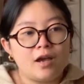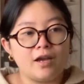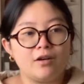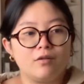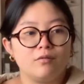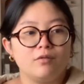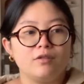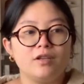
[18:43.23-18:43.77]
I
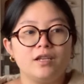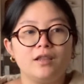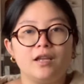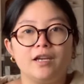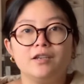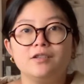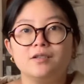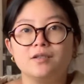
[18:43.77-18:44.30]
don't really
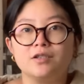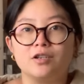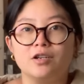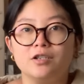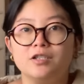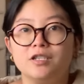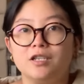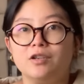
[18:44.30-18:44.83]
like to
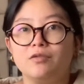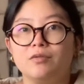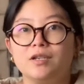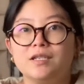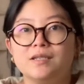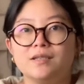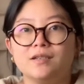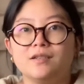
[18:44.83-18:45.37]
start
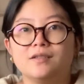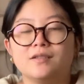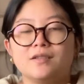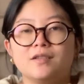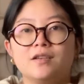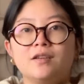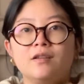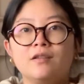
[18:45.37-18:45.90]

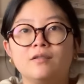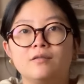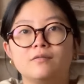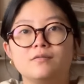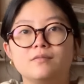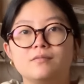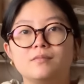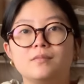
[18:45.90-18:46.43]
decreases.
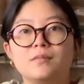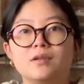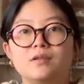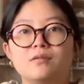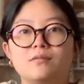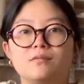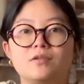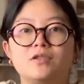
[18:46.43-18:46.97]

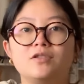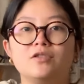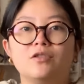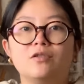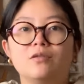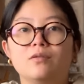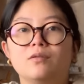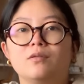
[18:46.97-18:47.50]

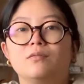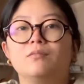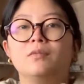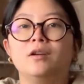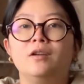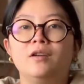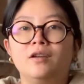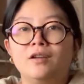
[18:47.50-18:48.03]
So
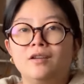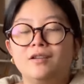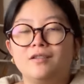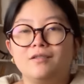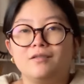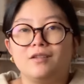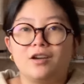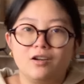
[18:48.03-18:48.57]

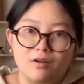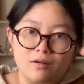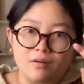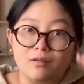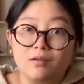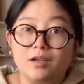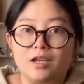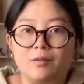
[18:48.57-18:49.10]
not
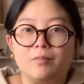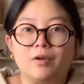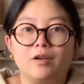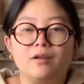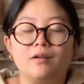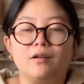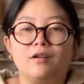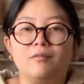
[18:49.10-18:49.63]
early,
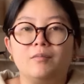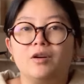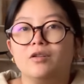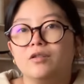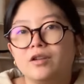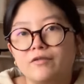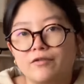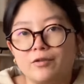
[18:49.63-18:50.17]
but
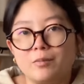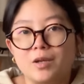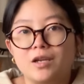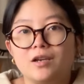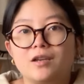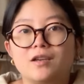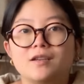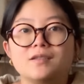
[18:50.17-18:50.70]
early for me,
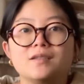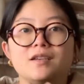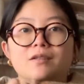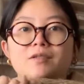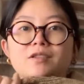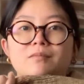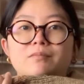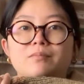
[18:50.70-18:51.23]
I guess.
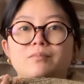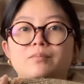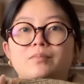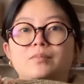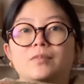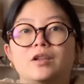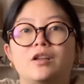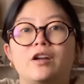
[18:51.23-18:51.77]
Like a
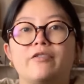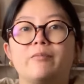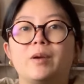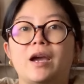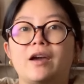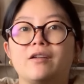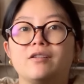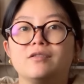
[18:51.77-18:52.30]
lot of
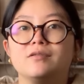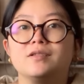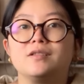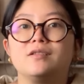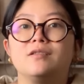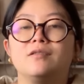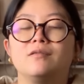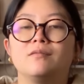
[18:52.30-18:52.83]

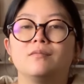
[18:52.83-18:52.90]
patterns